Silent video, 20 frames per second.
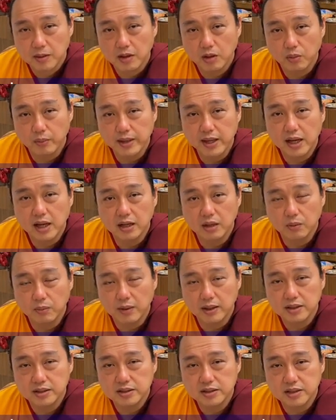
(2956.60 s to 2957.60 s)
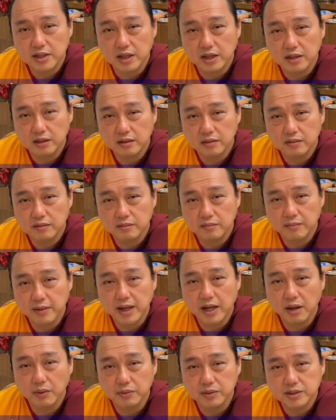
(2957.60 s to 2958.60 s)
We are the ones that make
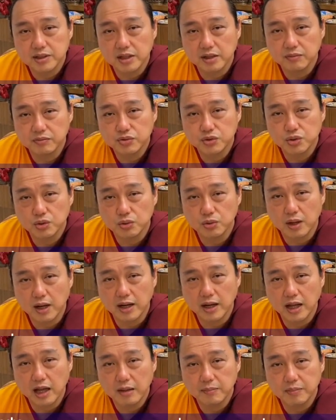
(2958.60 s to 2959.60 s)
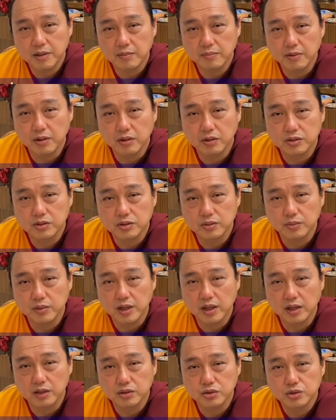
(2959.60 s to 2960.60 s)
ourselves so unhappy, because we
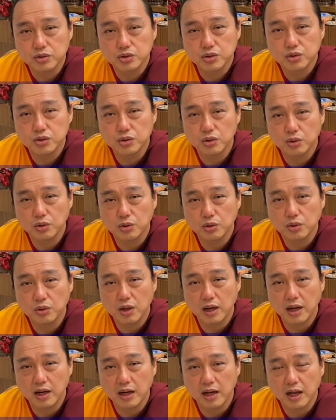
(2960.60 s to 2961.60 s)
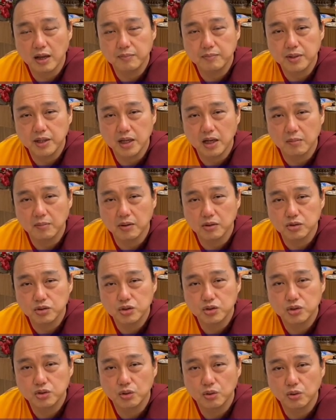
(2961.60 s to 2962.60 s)
are so unhappy about
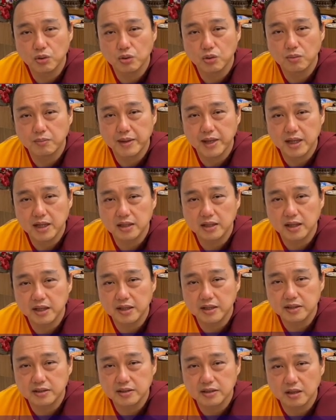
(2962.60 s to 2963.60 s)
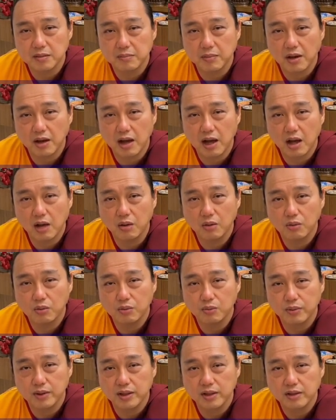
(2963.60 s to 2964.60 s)
so many things, about how
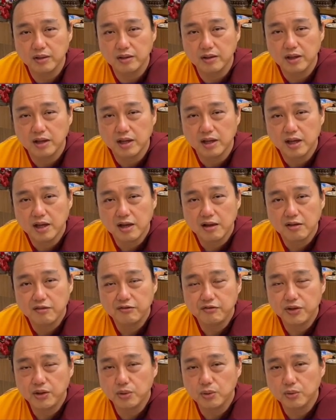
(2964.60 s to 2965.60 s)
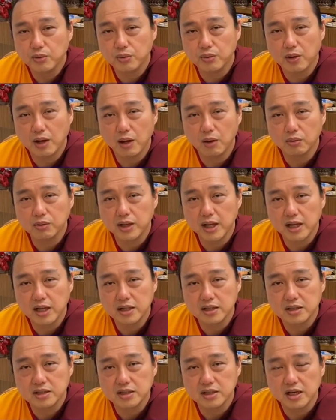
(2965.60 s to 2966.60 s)
we feel, how
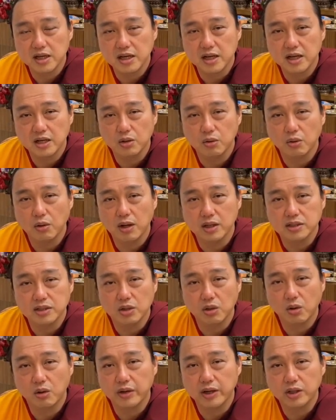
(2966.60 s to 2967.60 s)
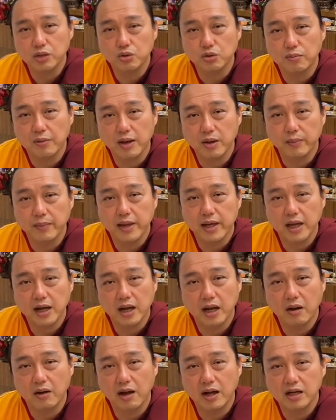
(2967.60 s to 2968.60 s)
things didn't go as according to my way, and
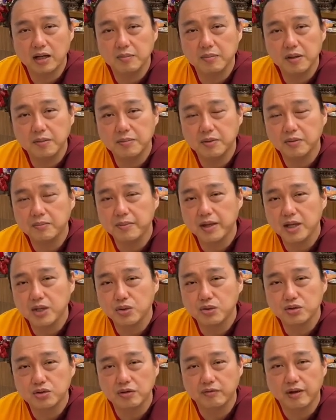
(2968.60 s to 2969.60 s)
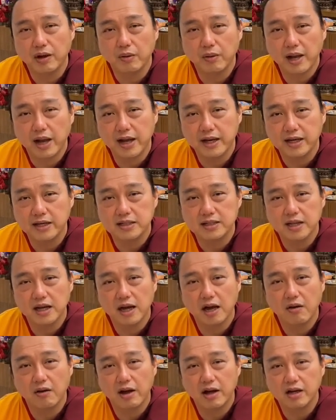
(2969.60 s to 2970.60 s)
how other people made use of our kindness, and
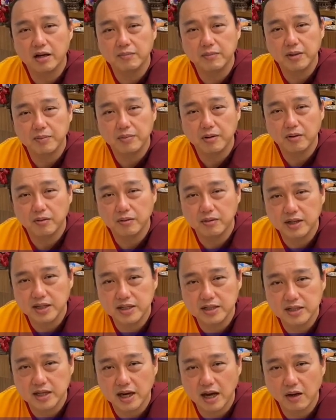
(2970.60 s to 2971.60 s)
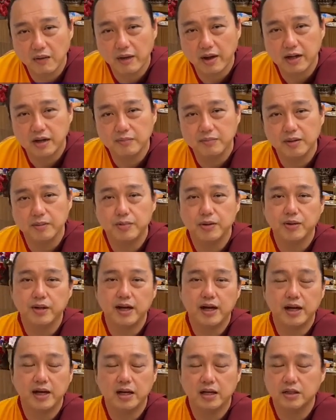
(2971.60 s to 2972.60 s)
how other people this, and how other people
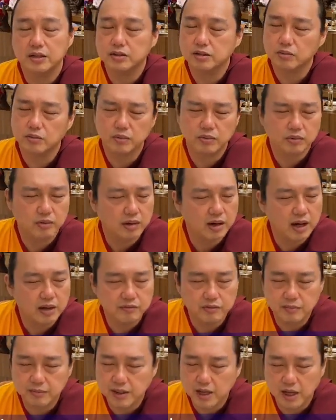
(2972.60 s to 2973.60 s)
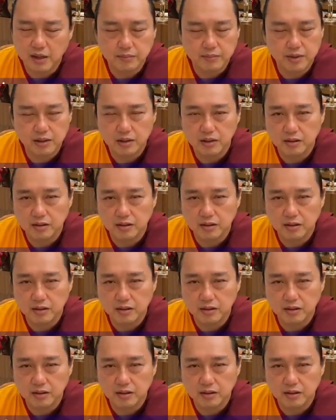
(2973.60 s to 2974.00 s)
that, and this. We will never be happy.